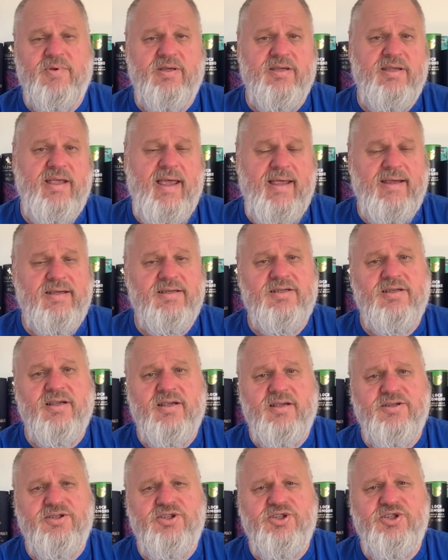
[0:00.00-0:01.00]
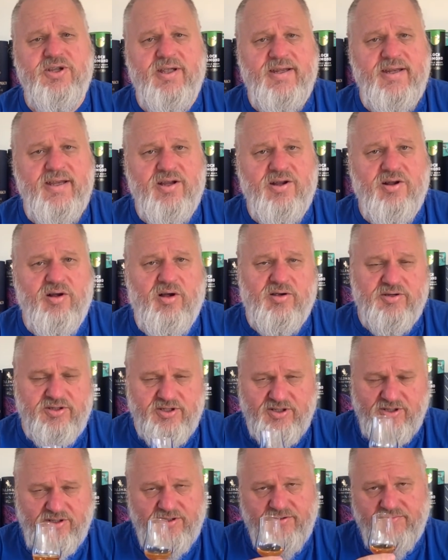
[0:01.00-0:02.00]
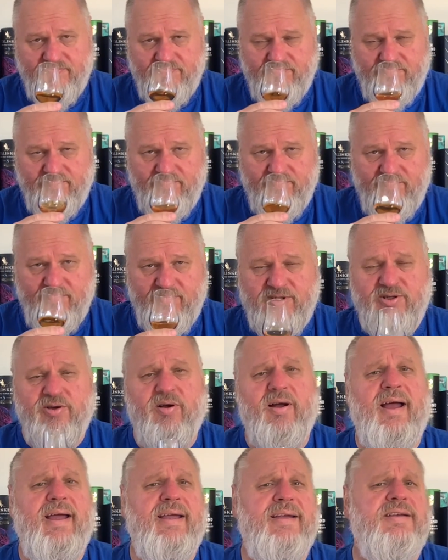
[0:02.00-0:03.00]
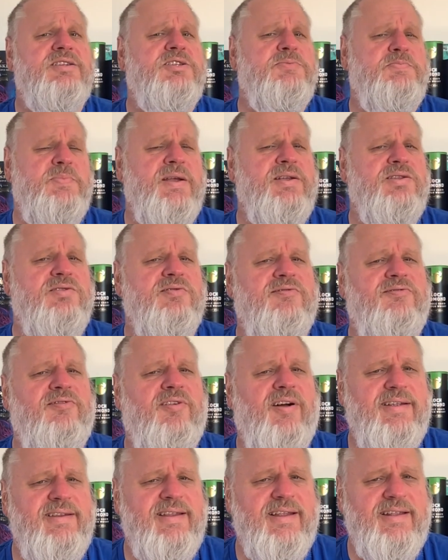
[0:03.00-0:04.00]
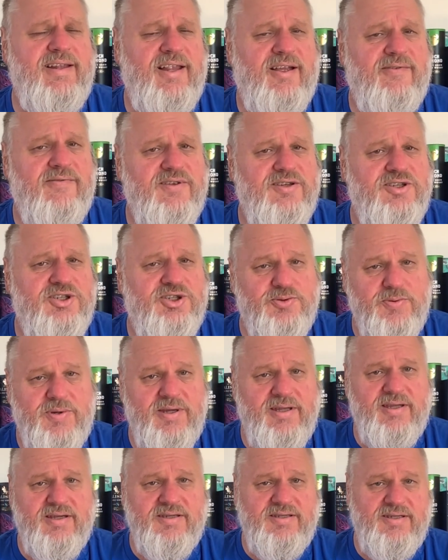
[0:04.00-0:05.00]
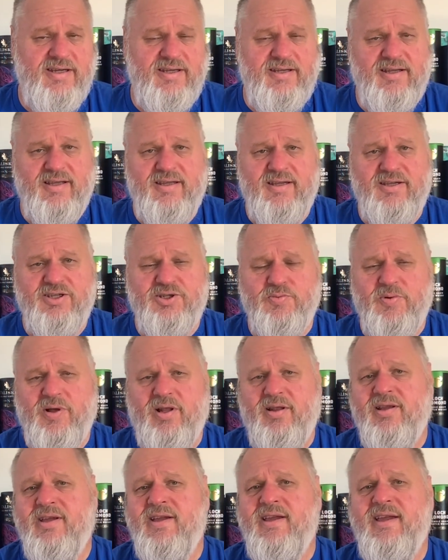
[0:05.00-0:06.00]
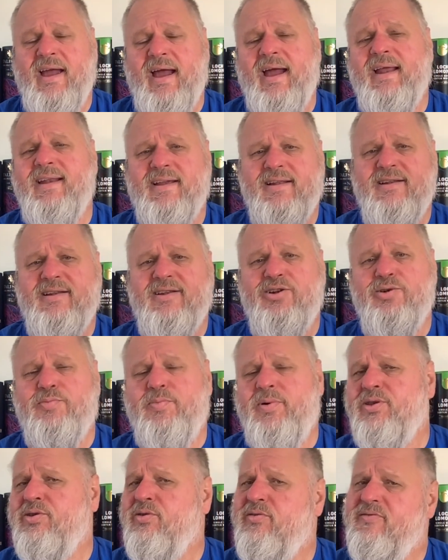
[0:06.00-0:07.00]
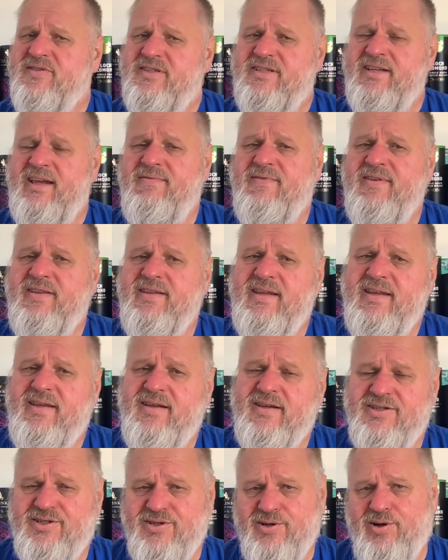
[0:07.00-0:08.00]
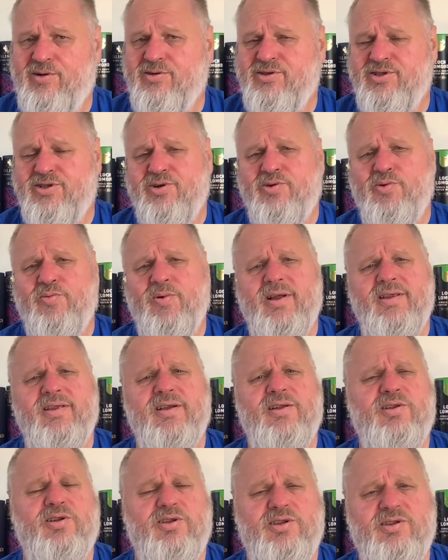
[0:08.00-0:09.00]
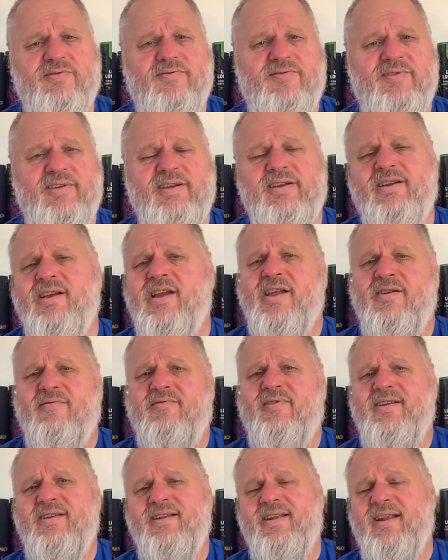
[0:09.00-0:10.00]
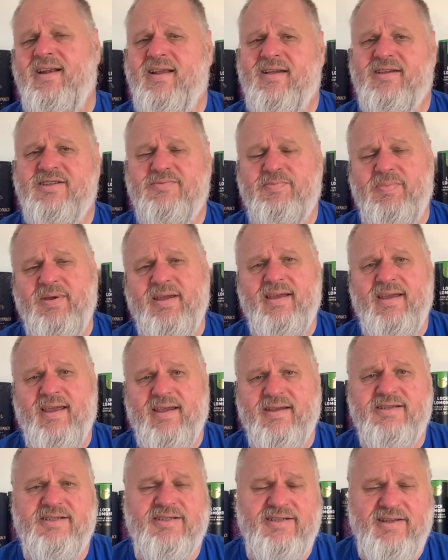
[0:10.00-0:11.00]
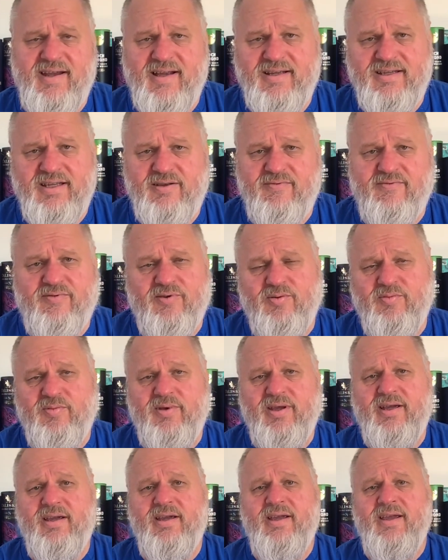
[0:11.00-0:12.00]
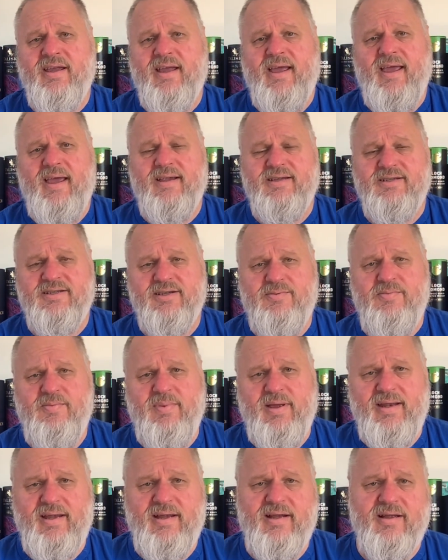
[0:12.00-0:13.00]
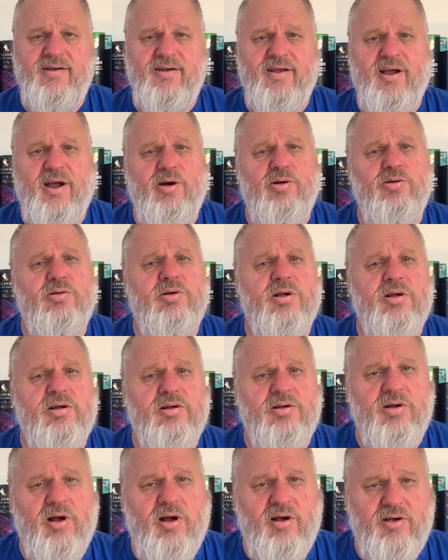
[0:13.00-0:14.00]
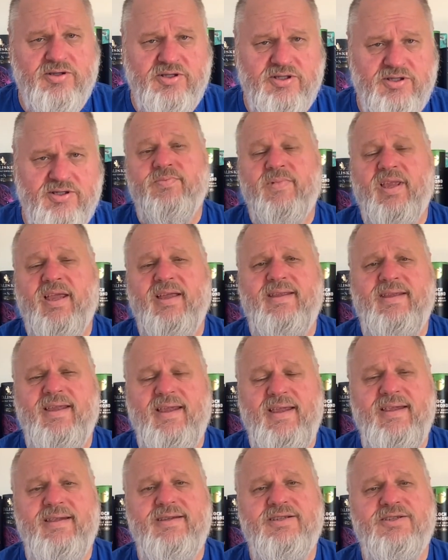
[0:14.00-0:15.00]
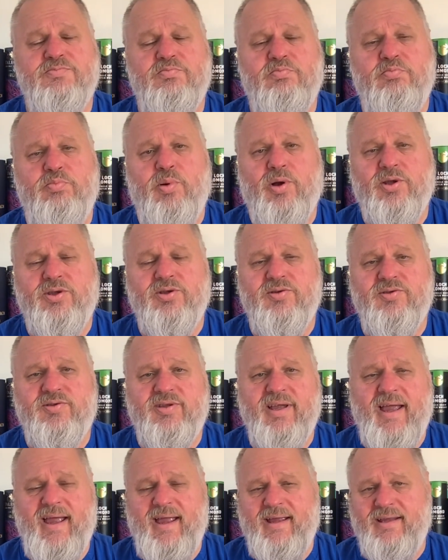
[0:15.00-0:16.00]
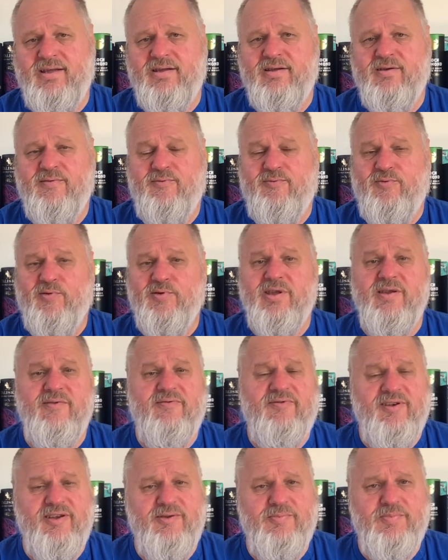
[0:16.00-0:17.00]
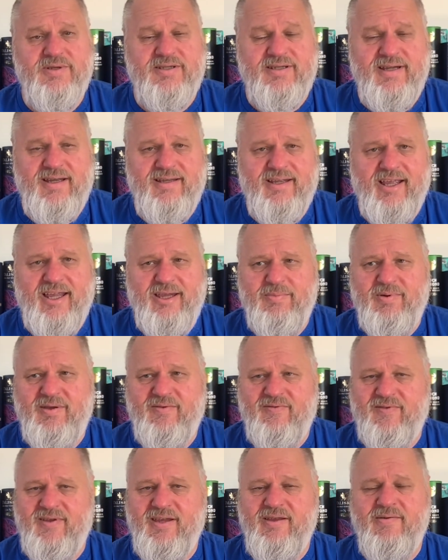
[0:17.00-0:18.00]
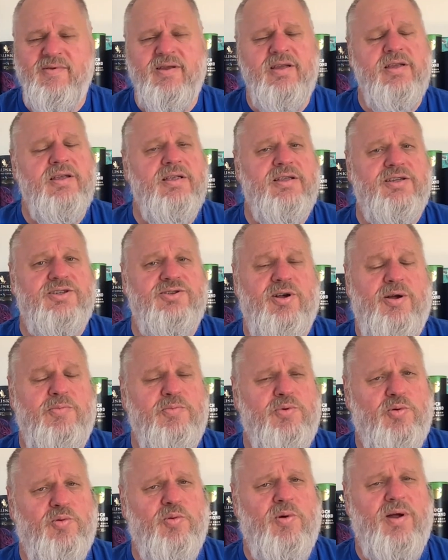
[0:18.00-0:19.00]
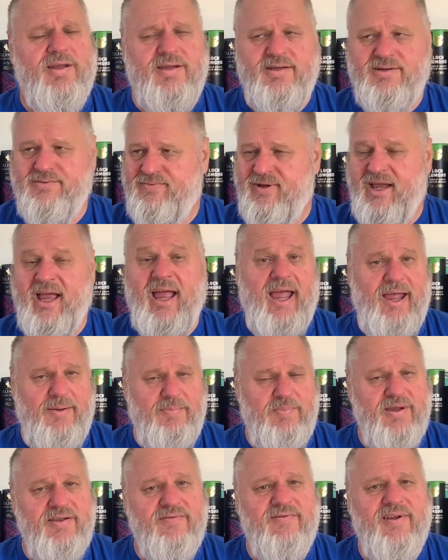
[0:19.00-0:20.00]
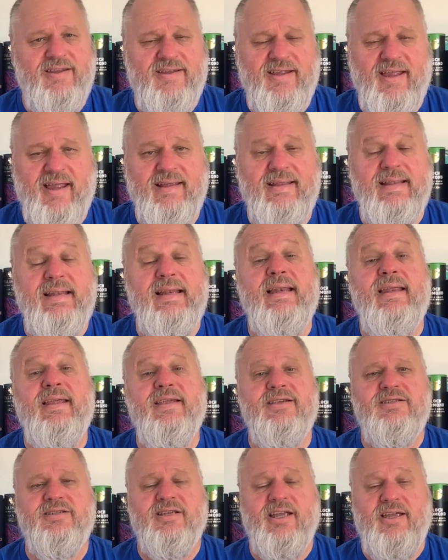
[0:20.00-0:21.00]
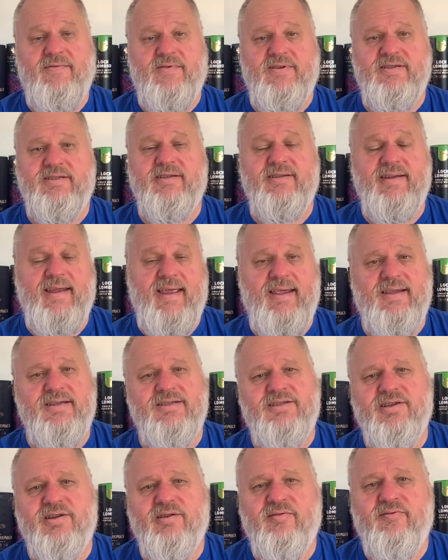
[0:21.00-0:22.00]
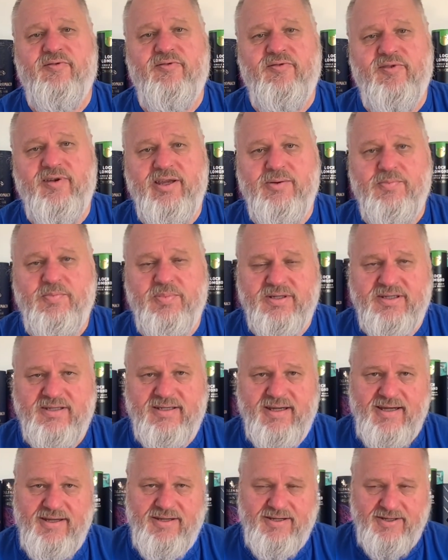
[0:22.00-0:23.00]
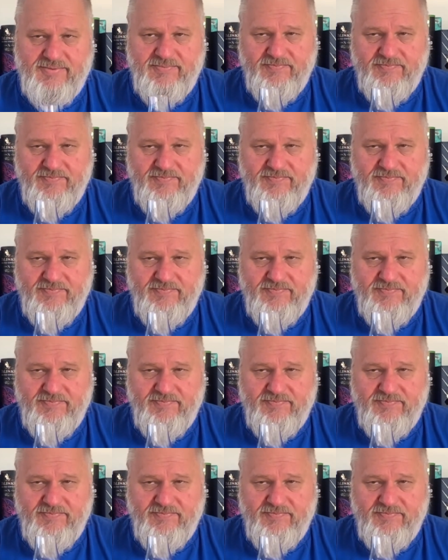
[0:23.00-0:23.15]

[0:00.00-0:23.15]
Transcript: ex-sherry casks. So I expect to find that lovely sweetness in it as well, and a little bit of 17 years old, so quite a lot of the vanilla is being extracted from the ex-American oak casks. It is bottled at 43% ABV, so I'm quite happy that they at least gave us an extra 3%.